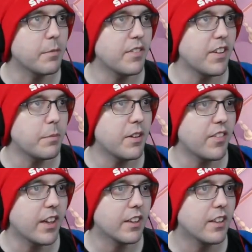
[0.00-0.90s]
Perfect! grab perfect.
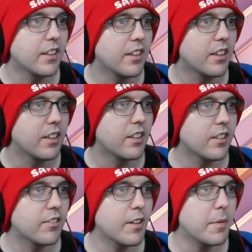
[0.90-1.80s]
it! Grab it! Grab it! Grab it!
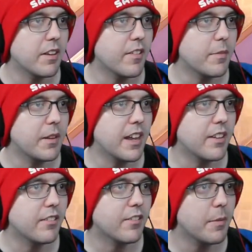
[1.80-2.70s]
Grab it! Grabbing that!
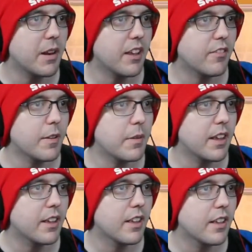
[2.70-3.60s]
Grabbing We've got four
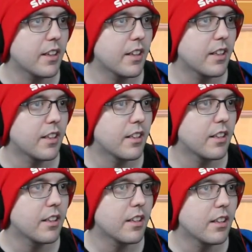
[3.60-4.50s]
seconds!
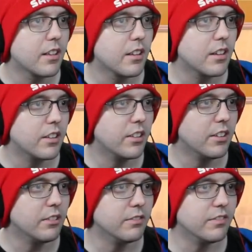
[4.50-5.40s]
No!
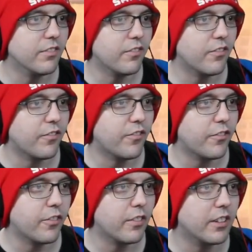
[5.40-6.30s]
No!
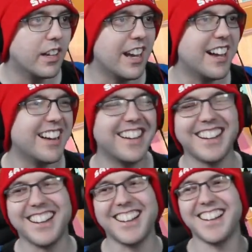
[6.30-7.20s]
No!
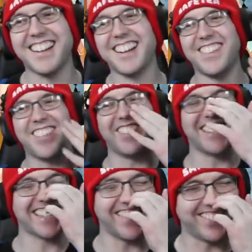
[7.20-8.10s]
Oh, we were
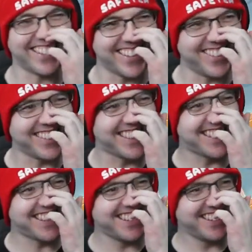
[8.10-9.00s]
so close!
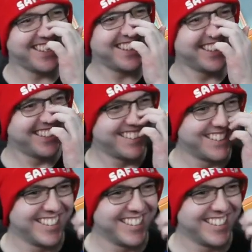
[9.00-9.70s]
So close!